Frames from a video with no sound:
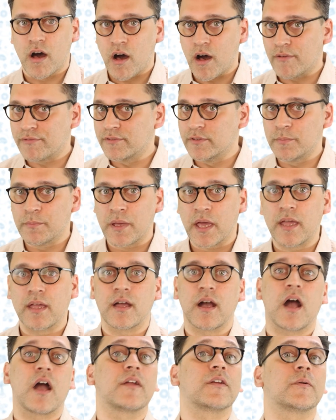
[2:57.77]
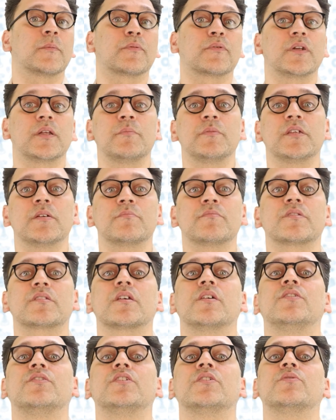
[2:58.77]
often pay higher premiums
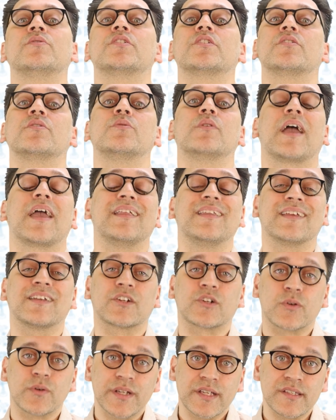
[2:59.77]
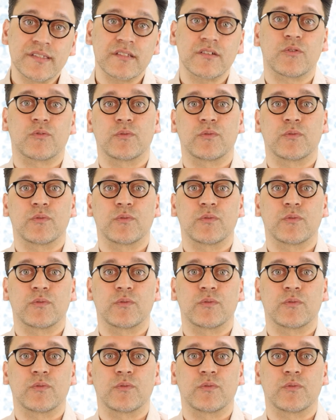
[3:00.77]
due to an increased